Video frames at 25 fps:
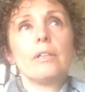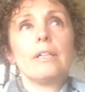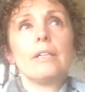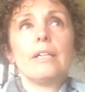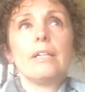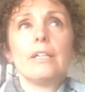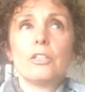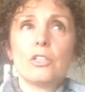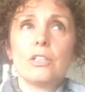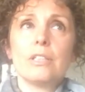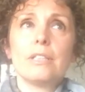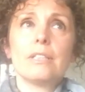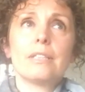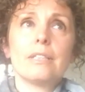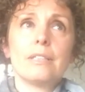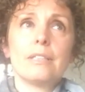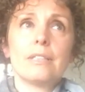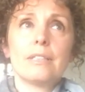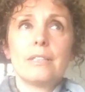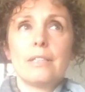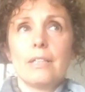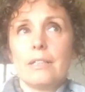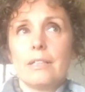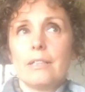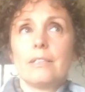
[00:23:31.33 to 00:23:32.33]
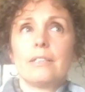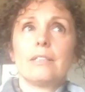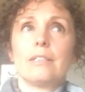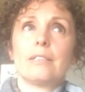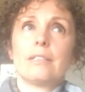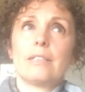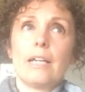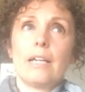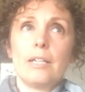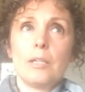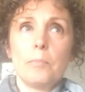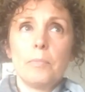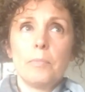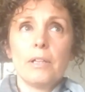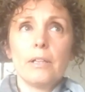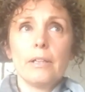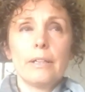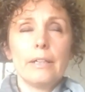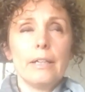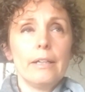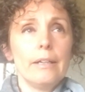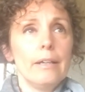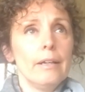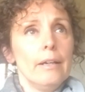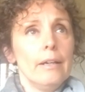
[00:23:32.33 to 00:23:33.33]
kitchens and
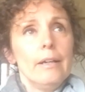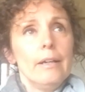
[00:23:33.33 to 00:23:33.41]
sustainability,